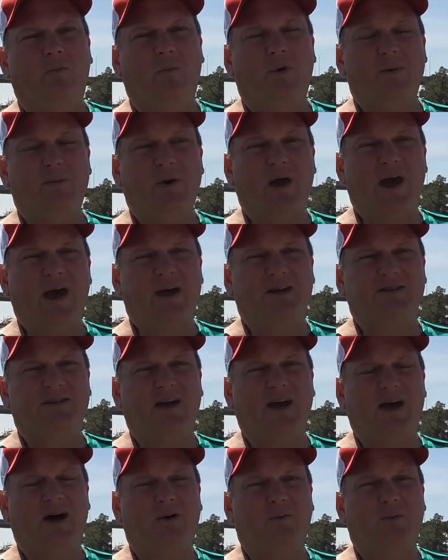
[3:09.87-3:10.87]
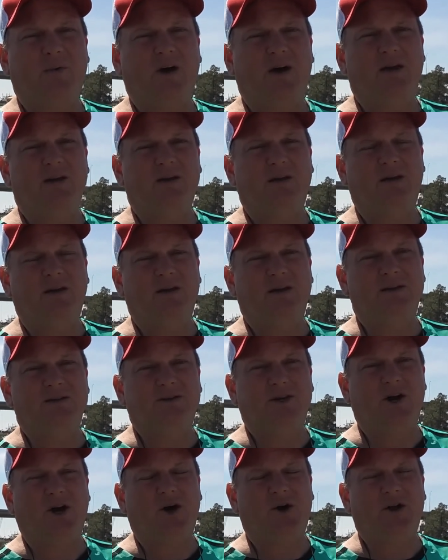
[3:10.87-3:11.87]
we passed out what
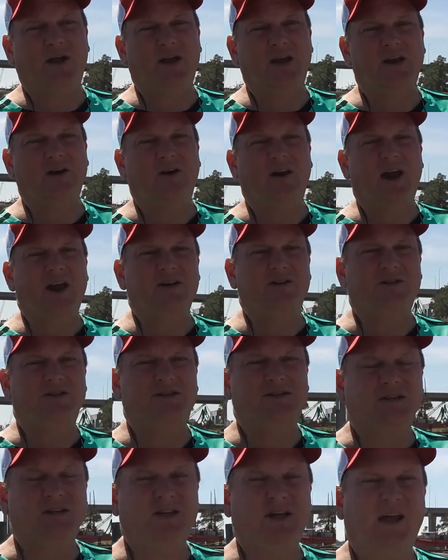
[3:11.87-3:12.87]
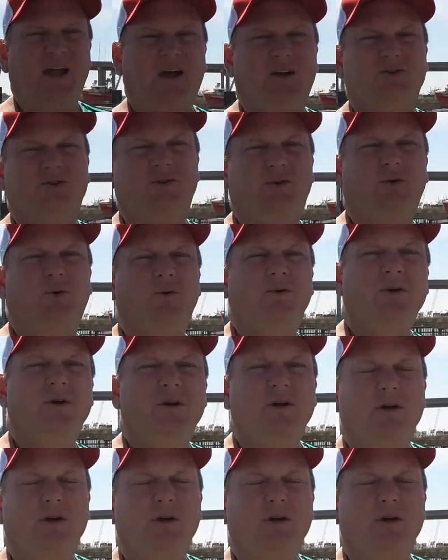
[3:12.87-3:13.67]
is called an interagency council,